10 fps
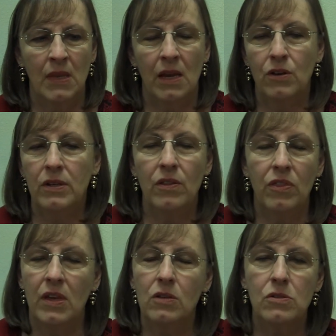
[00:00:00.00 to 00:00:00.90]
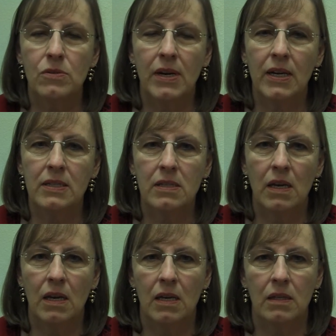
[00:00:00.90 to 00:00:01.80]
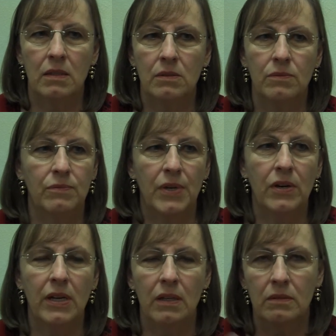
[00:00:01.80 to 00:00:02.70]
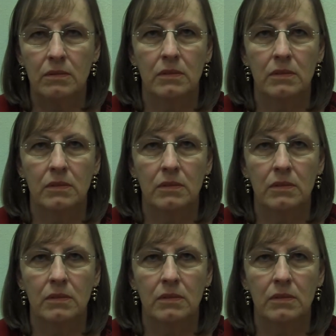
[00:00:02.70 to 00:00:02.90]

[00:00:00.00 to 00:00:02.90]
I couldn't think straight, uh, very